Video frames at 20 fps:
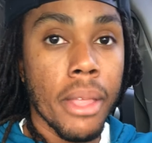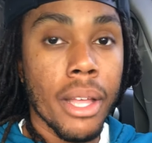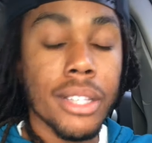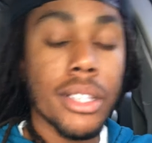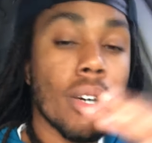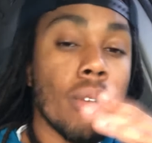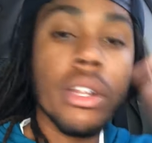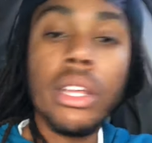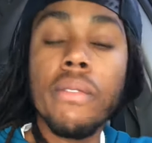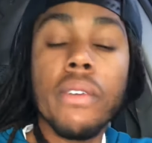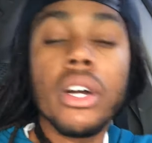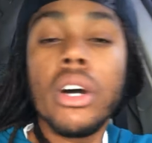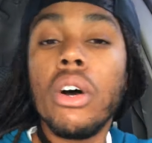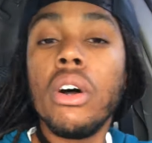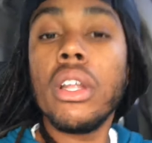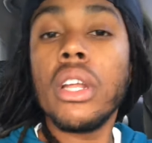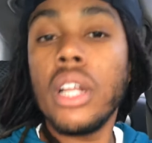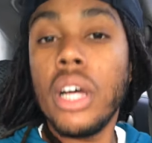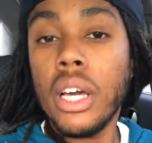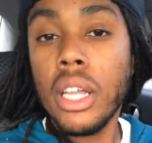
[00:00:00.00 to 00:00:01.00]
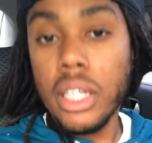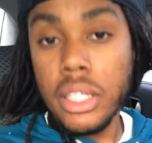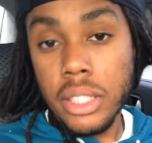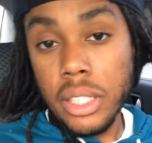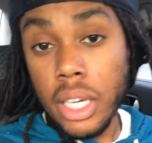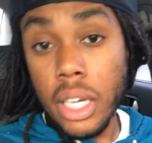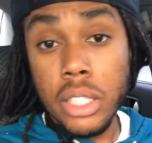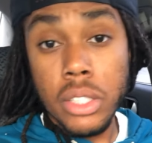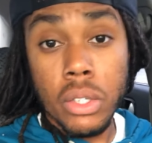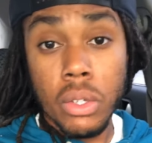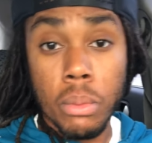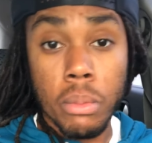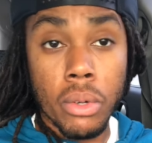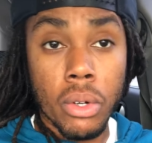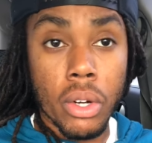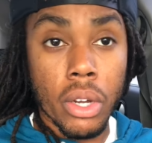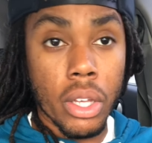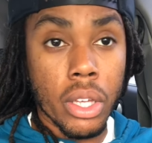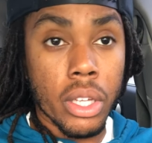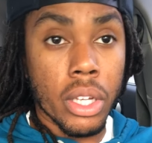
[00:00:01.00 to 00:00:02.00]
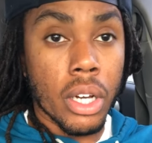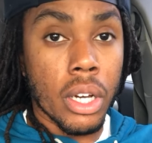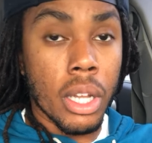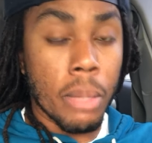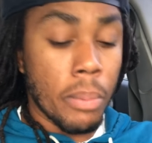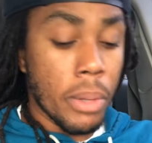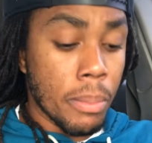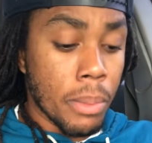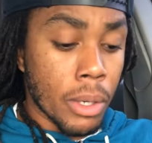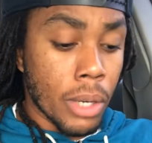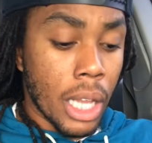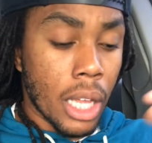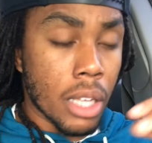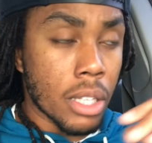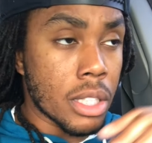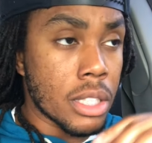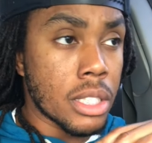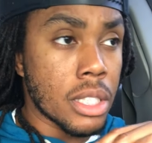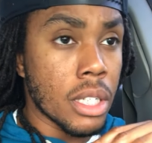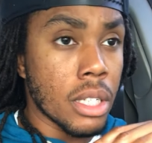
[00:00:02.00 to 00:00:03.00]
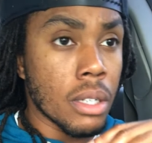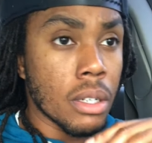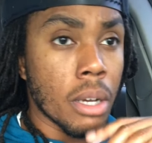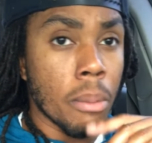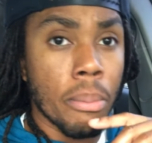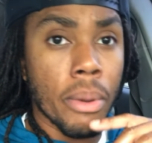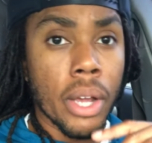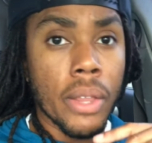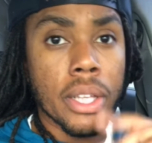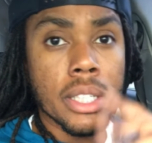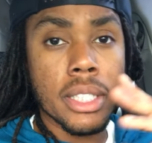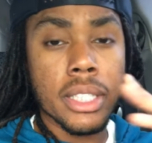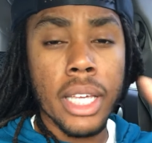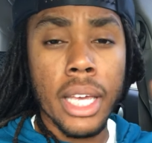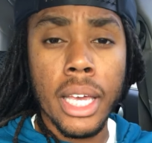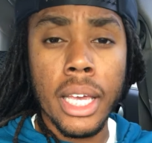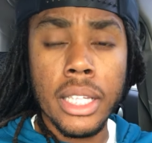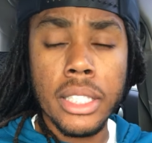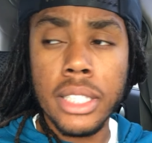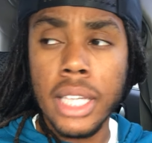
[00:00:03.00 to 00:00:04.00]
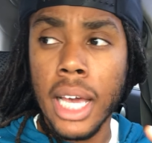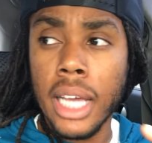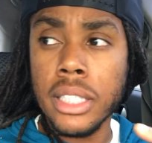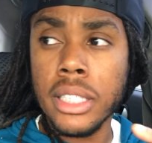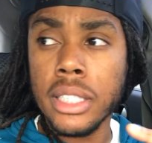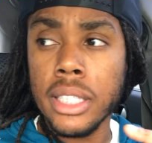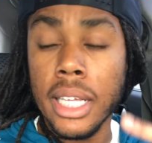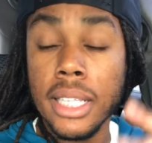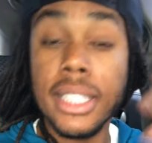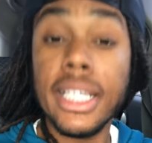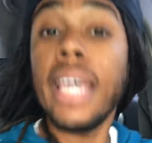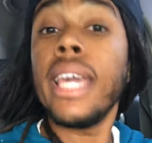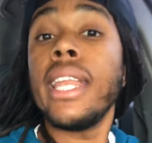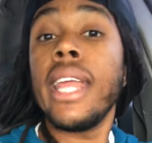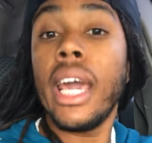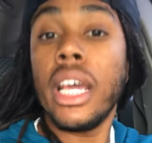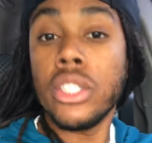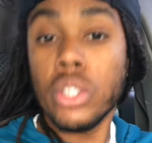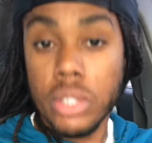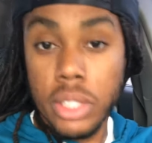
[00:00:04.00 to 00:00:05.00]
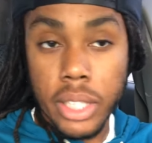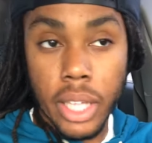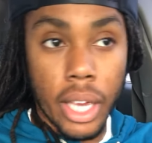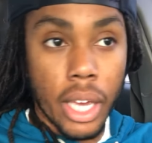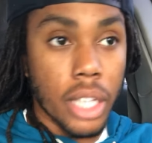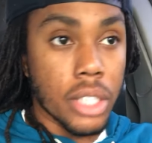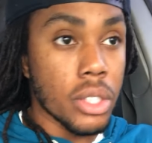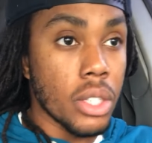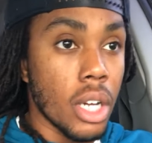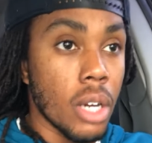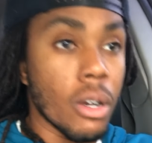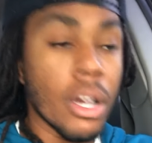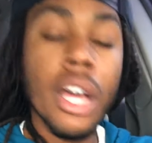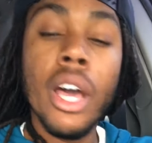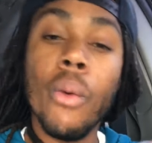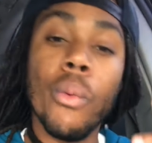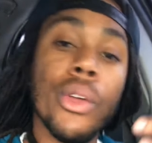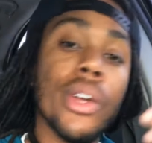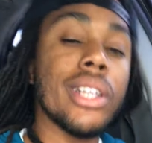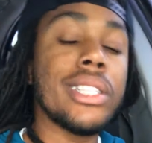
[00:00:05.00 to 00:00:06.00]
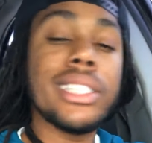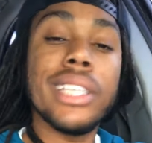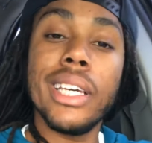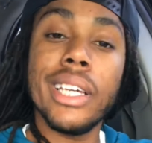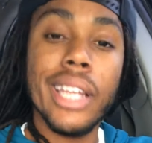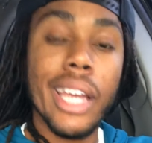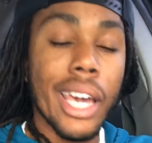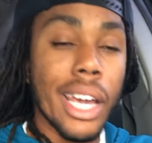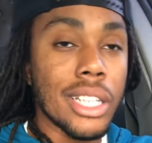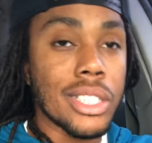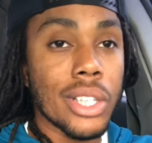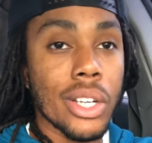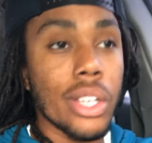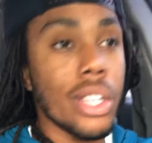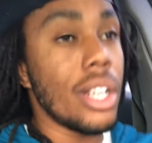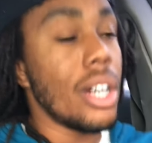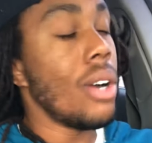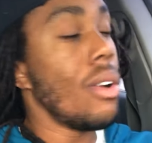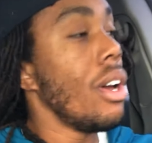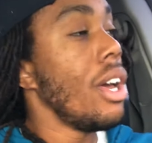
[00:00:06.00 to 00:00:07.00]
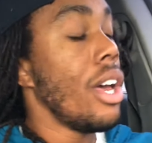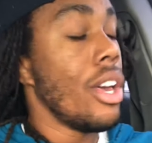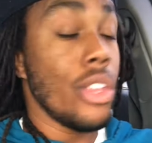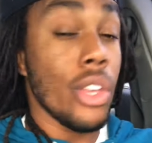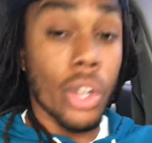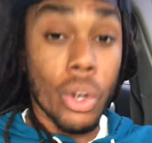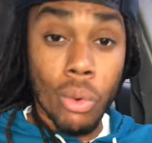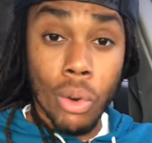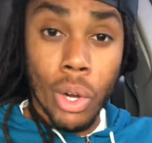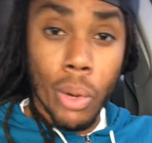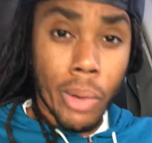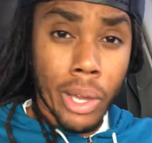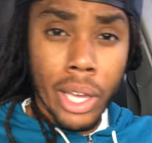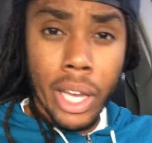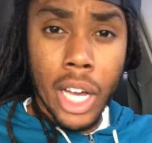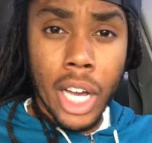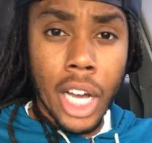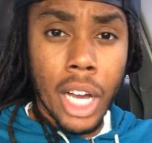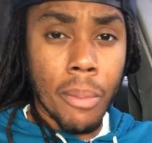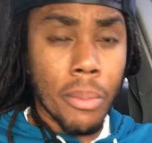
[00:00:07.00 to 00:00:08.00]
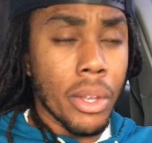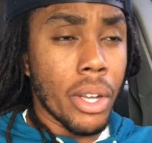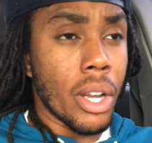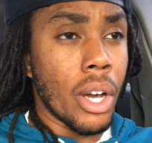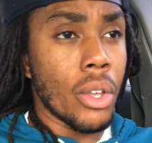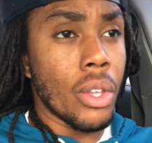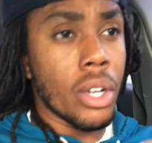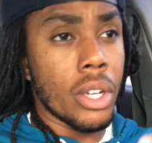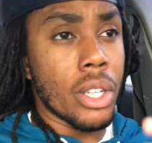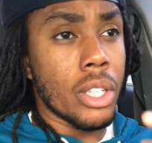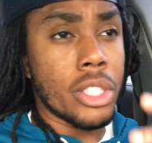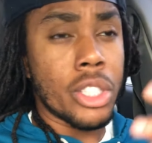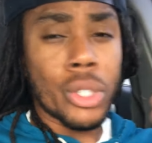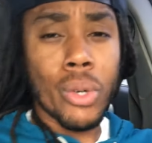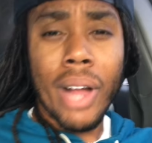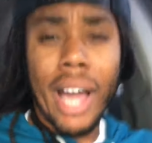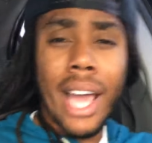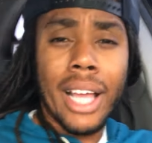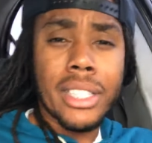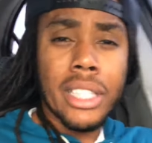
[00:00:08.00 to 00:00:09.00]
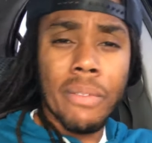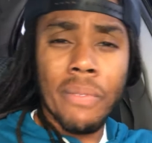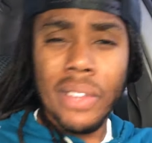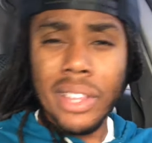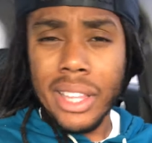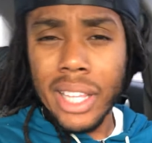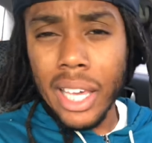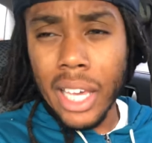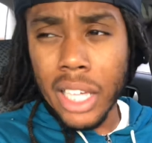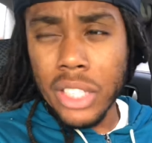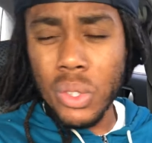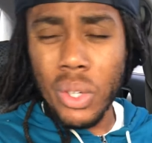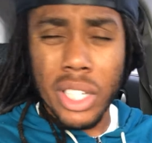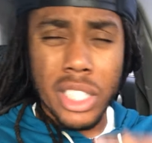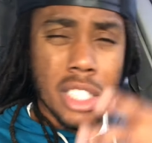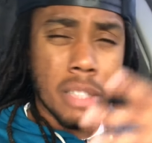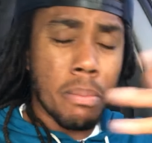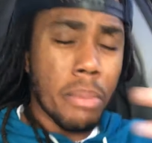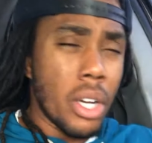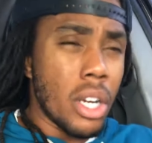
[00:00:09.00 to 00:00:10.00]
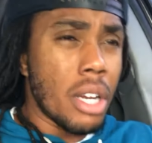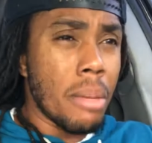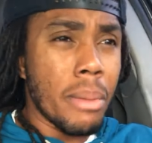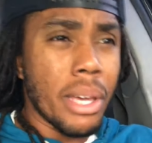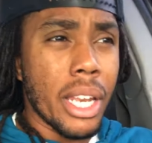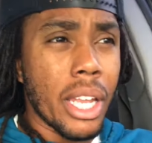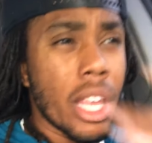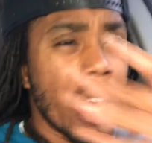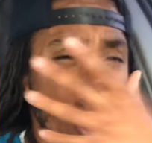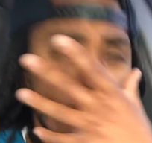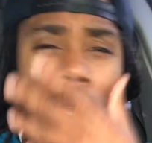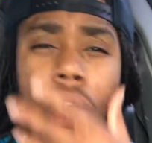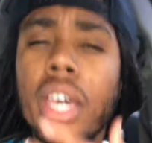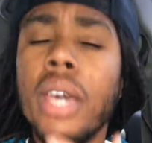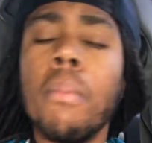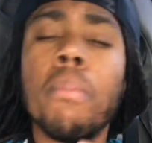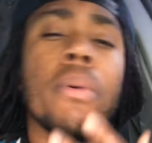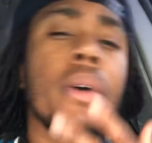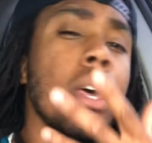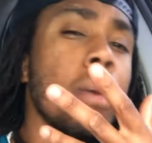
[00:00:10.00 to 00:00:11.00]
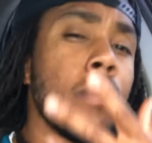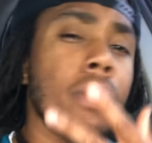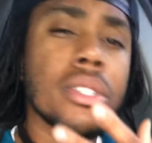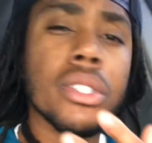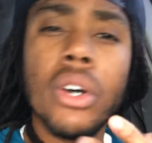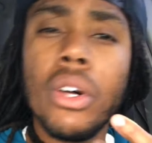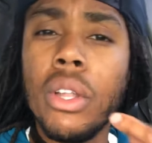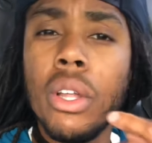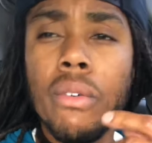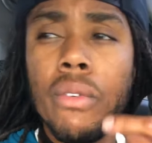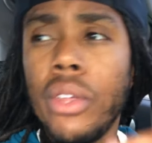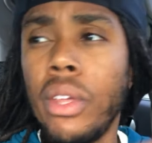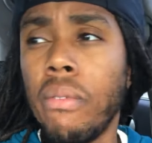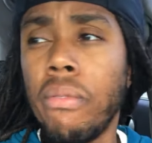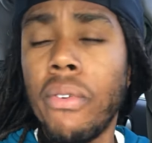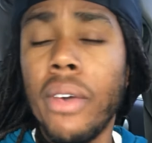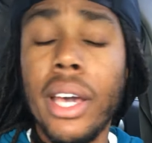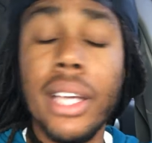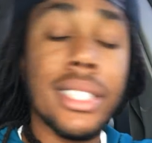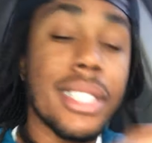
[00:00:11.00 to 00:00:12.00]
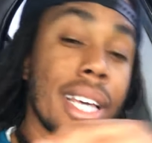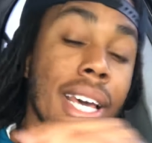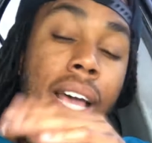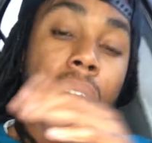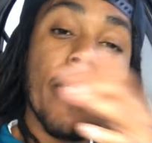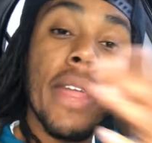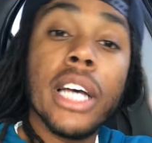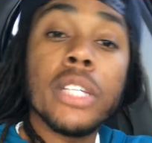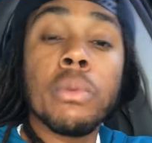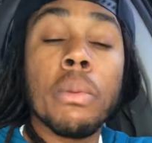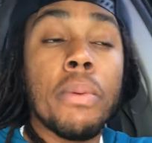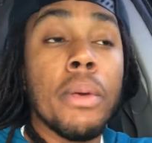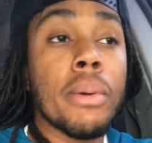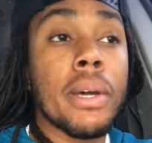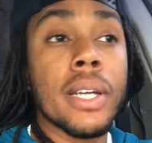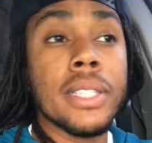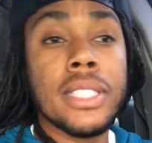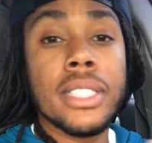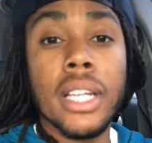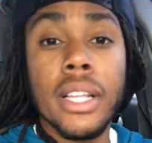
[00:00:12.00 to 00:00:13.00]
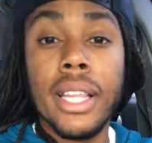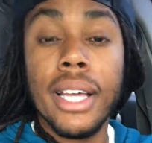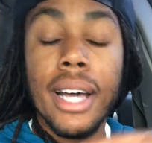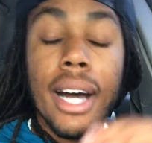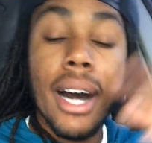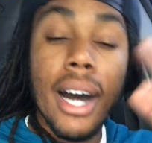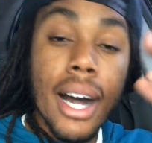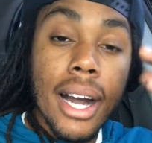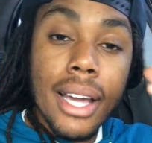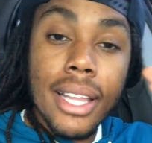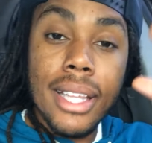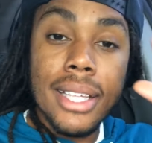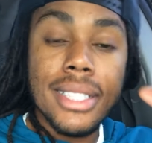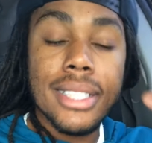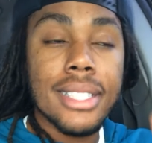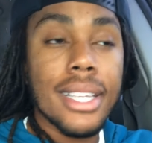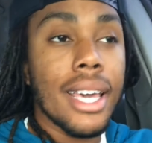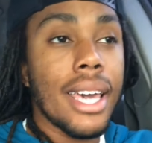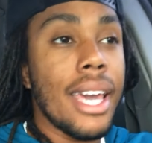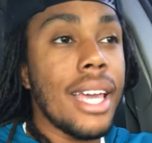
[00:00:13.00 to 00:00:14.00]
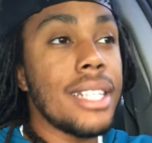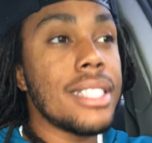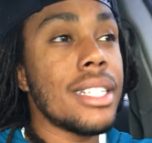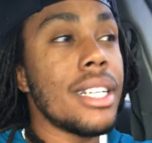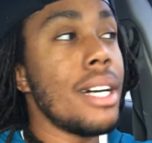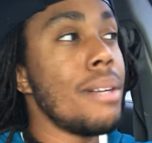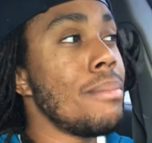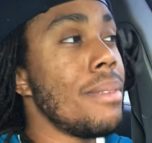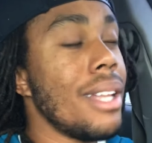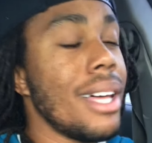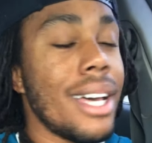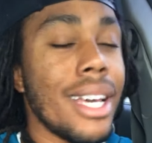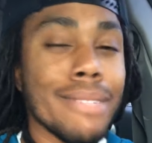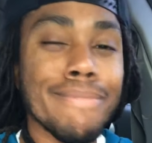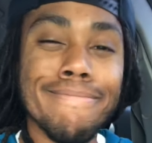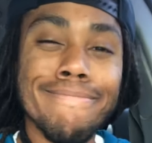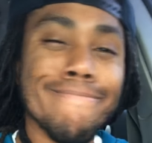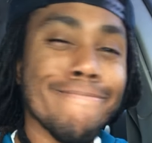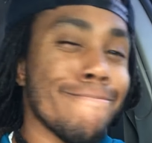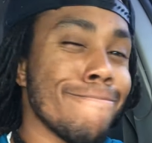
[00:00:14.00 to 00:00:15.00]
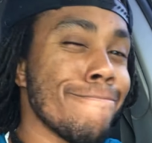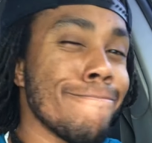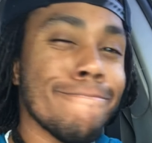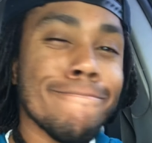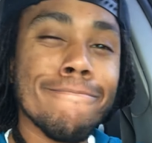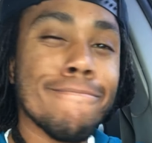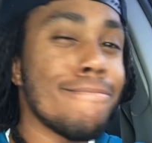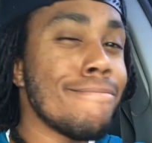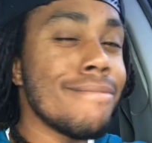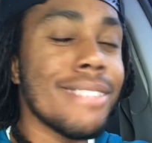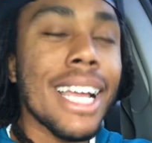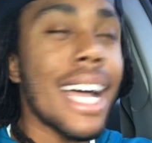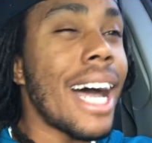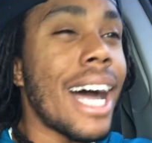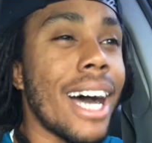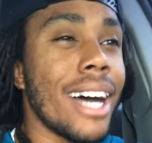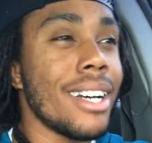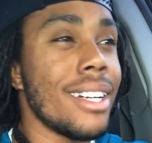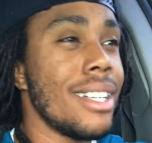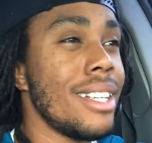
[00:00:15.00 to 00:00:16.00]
Don't even call it ugly stage no more. Like, people like to compare this stage as the teenager stage. When you're a teenager, you're growing up, you're trying different things, you're experimenting, you get pimples all over your face. That's what people consider the ugly stage. And I'm like, nah.